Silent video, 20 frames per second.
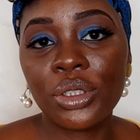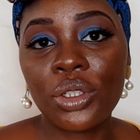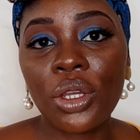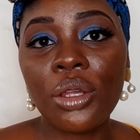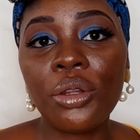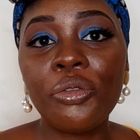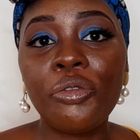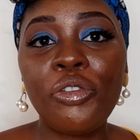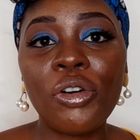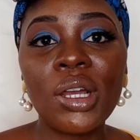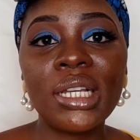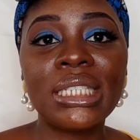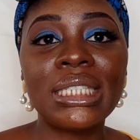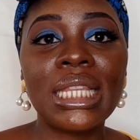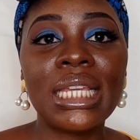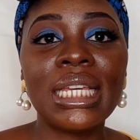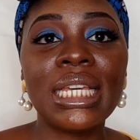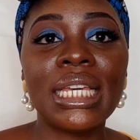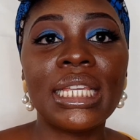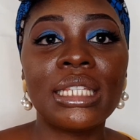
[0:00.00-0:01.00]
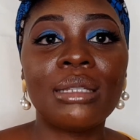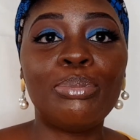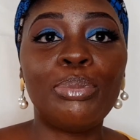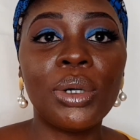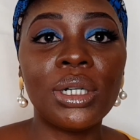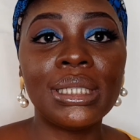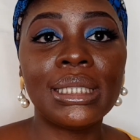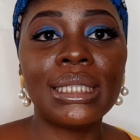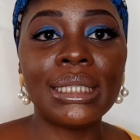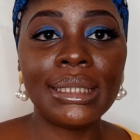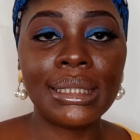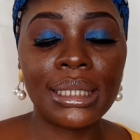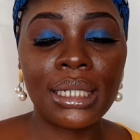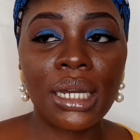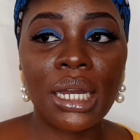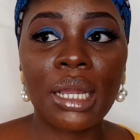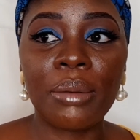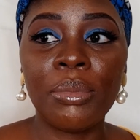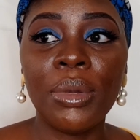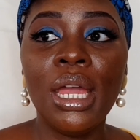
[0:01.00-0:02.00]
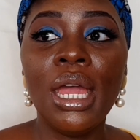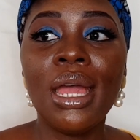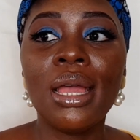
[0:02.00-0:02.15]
So the first thing is bonding time.